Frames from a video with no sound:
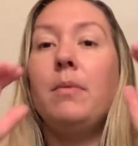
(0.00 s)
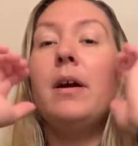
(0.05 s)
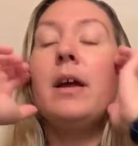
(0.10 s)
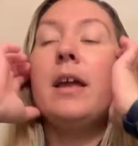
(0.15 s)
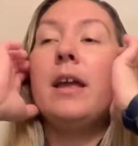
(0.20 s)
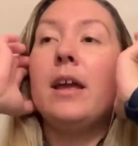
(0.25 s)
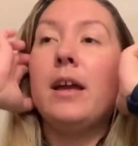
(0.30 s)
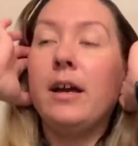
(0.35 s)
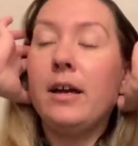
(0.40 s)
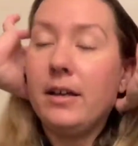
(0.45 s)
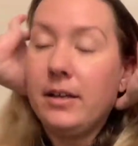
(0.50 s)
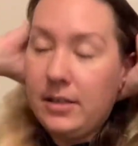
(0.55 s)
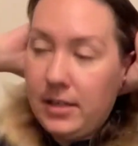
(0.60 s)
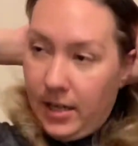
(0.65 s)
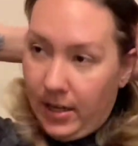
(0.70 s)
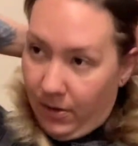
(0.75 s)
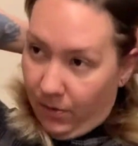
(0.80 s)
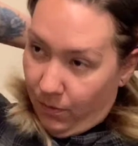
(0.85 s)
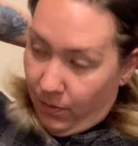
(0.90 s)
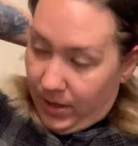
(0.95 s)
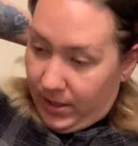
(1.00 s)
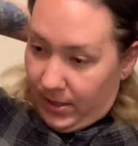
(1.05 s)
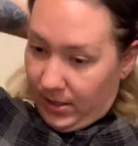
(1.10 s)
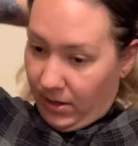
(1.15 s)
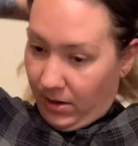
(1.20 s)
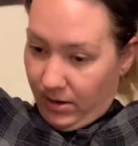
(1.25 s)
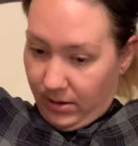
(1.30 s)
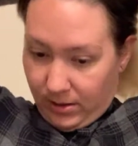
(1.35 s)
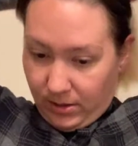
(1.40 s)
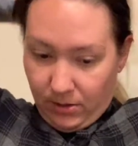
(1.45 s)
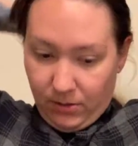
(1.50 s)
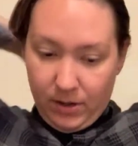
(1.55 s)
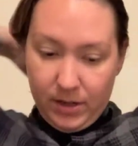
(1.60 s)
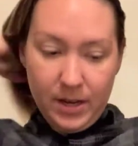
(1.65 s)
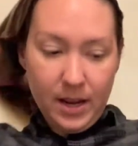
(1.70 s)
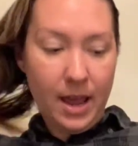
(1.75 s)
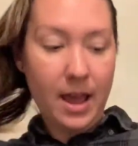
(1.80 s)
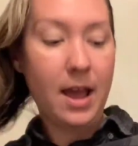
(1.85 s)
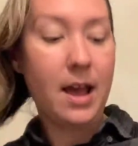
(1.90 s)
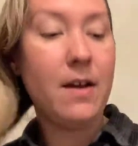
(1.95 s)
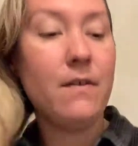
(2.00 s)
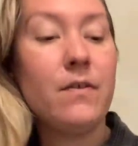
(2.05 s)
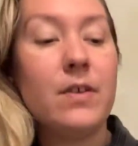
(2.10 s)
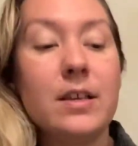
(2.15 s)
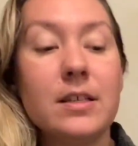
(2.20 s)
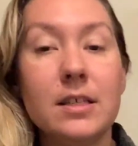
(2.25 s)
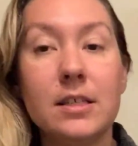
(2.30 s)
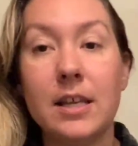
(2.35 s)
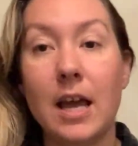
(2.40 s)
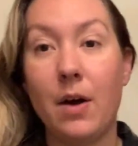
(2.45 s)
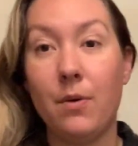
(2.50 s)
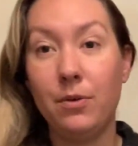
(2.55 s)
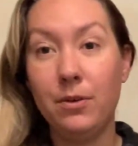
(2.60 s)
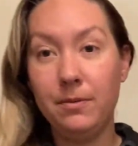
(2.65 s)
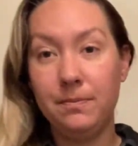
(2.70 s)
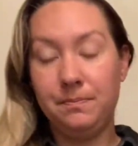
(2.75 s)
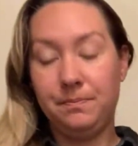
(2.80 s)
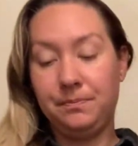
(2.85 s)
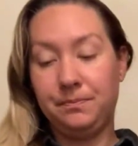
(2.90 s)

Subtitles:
And what's also good to have is a towel.